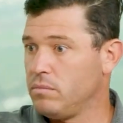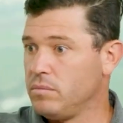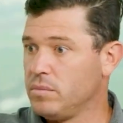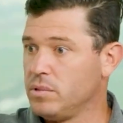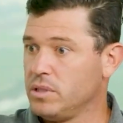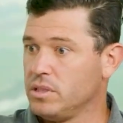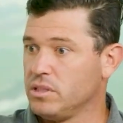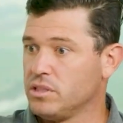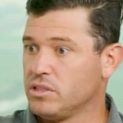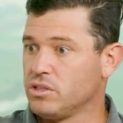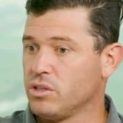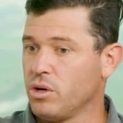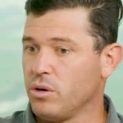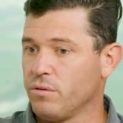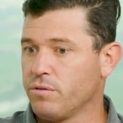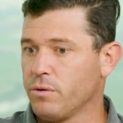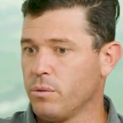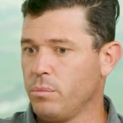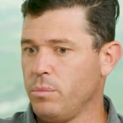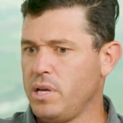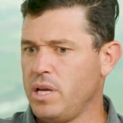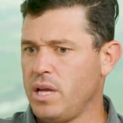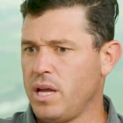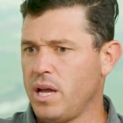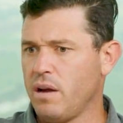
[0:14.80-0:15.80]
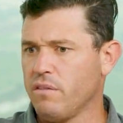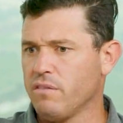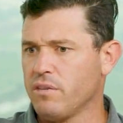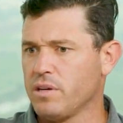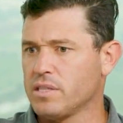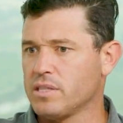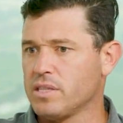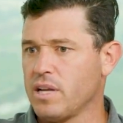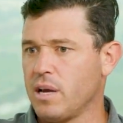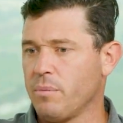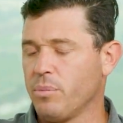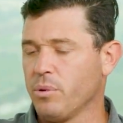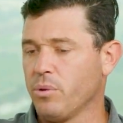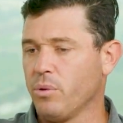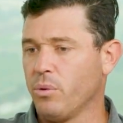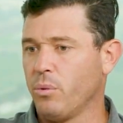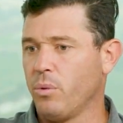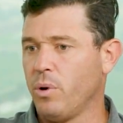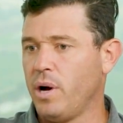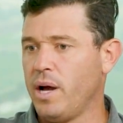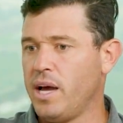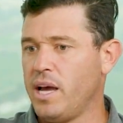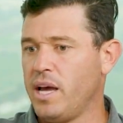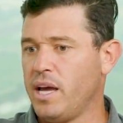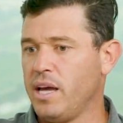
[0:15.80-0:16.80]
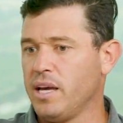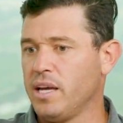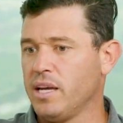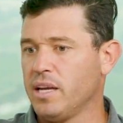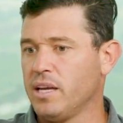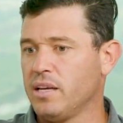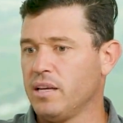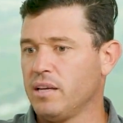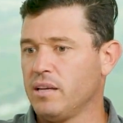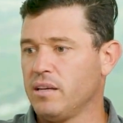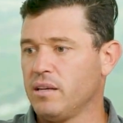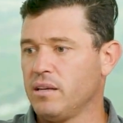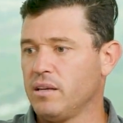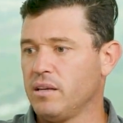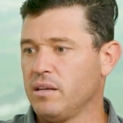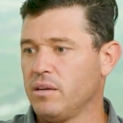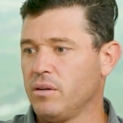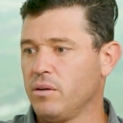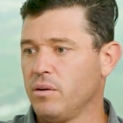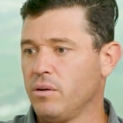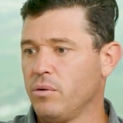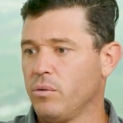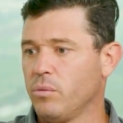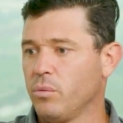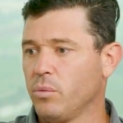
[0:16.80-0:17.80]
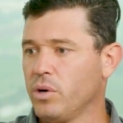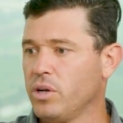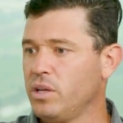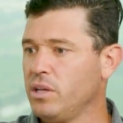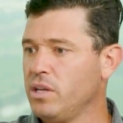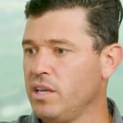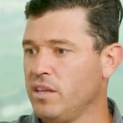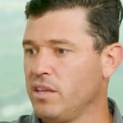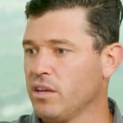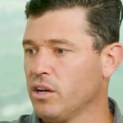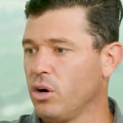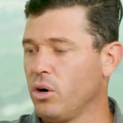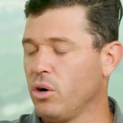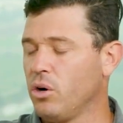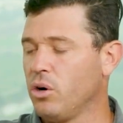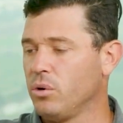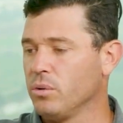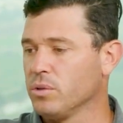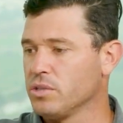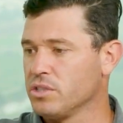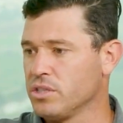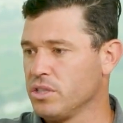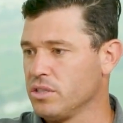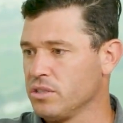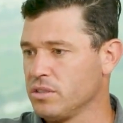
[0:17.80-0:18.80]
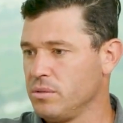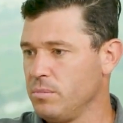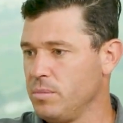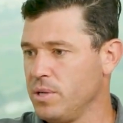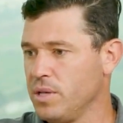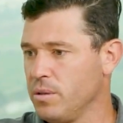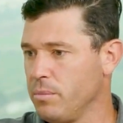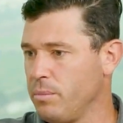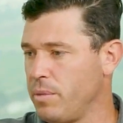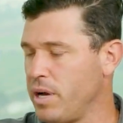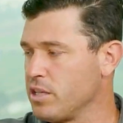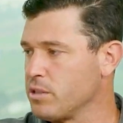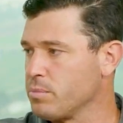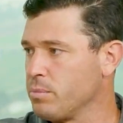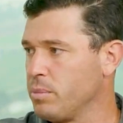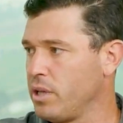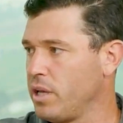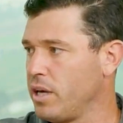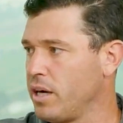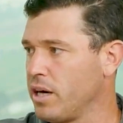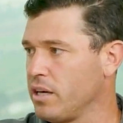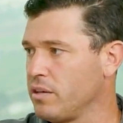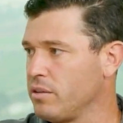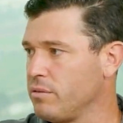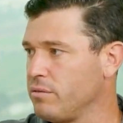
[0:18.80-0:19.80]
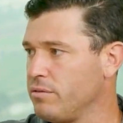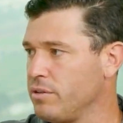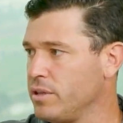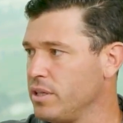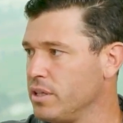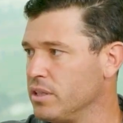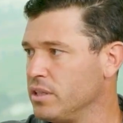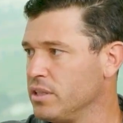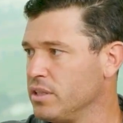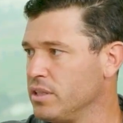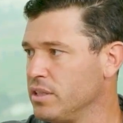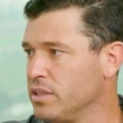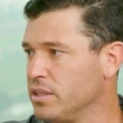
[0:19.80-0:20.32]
So for me, every step of the way, really the goal was just to be the best player on the field.